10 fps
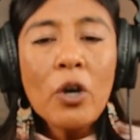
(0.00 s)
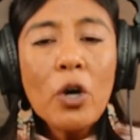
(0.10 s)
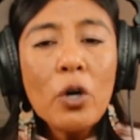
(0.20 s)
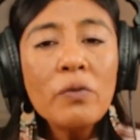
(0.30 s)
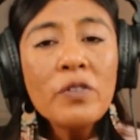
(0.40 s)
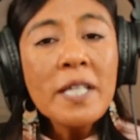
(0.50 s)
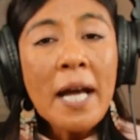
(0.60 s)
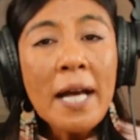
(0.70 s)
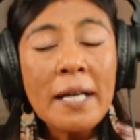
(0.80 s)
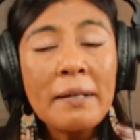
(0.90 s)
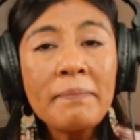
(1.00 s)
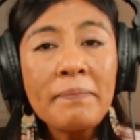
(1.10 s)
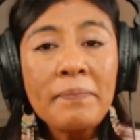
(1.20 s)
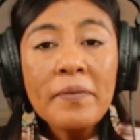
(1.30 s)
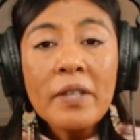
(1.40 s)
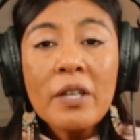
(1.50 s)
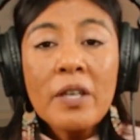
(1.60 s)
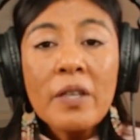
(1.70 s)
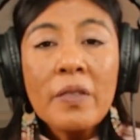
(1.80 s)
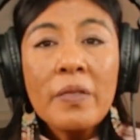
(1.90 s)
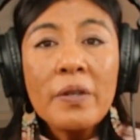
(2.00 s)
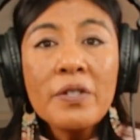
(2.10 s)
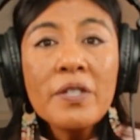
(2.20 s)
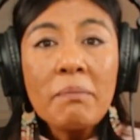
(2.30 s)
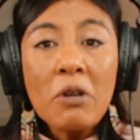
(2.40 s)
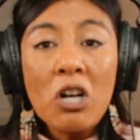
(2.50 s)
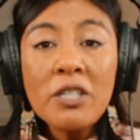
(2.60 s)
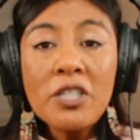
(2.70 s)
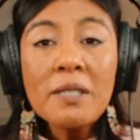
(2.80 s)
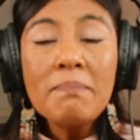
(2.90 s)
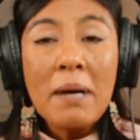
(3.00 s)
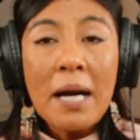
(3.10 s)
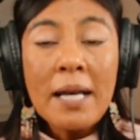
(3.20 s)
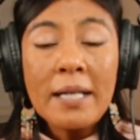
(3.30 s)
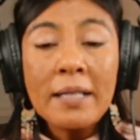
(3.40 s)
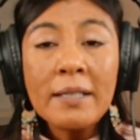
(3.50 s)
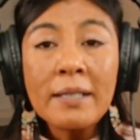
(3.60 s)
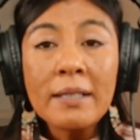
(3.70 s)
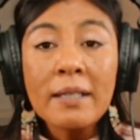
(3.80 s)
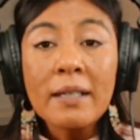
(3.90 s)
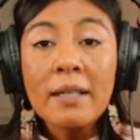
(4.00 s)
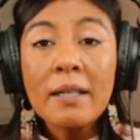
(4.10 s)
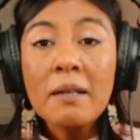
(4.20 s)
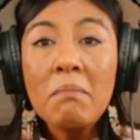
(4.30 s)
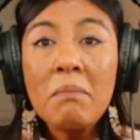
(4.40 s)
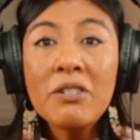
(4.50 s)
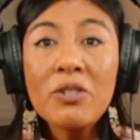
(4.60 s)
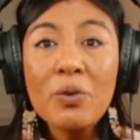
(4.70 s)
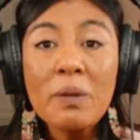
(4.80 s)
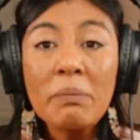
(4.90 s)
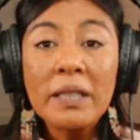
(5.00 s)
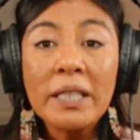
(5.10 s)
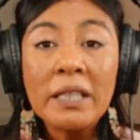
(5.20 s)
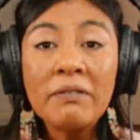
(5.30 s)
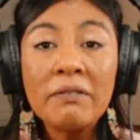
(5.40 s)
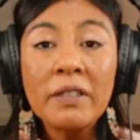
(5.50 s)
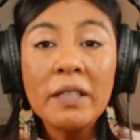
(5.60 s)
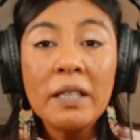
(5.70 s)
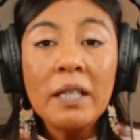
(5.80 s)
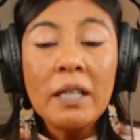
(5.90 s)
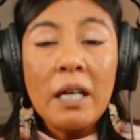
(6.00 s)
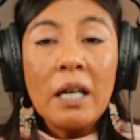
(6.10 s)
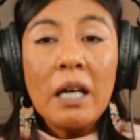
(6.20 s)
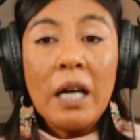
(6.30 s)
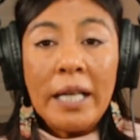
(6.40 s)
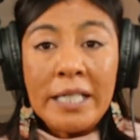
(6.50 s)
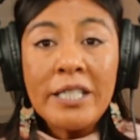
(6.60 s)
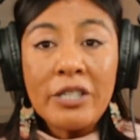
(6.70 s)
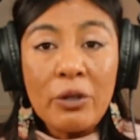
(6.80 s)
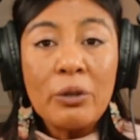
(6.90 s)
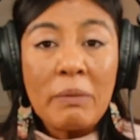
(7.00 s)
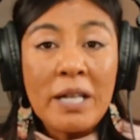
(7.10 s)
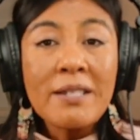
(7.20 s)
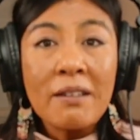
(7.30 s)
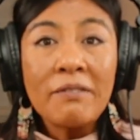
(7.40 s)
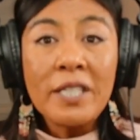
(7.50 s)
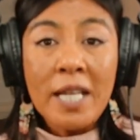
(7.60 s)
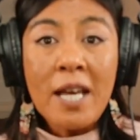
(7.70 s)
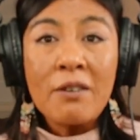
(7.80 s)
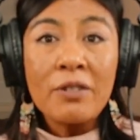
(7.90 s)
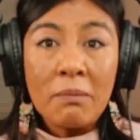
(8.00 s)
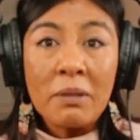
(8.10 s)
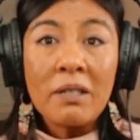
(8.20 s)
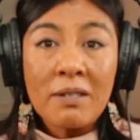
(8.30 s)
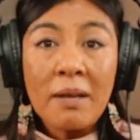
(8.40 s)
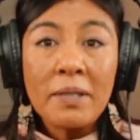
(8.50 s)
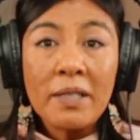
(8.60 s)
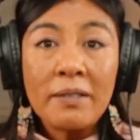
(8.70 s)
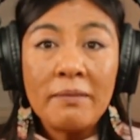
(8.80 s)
Over time, their subconscious mind may store the belief, I need to tone myself down to be accepted.